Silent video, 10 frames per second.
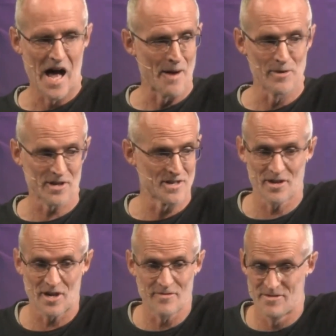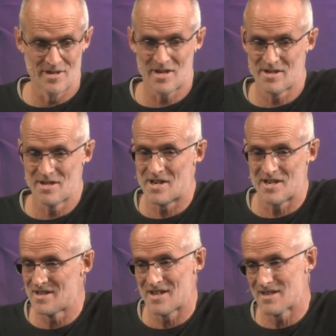I mean,
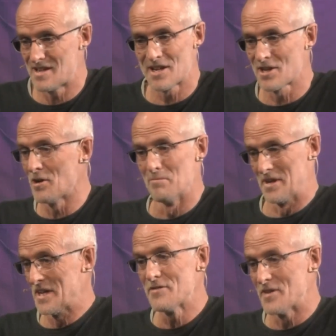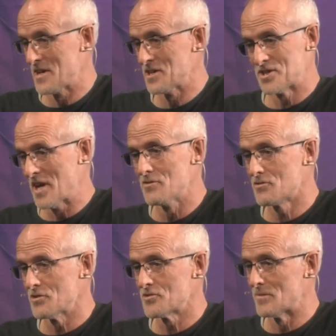I can't believe it in a
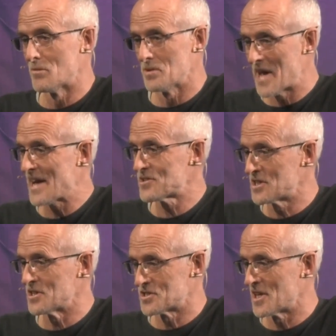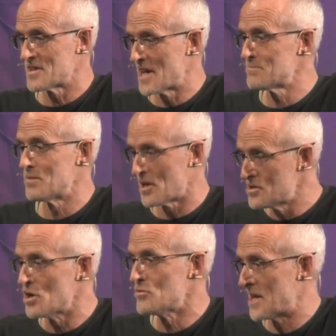sense that someone would actually say that, but I
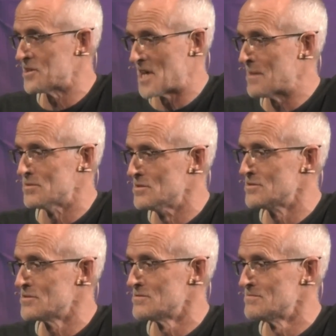know that has happened.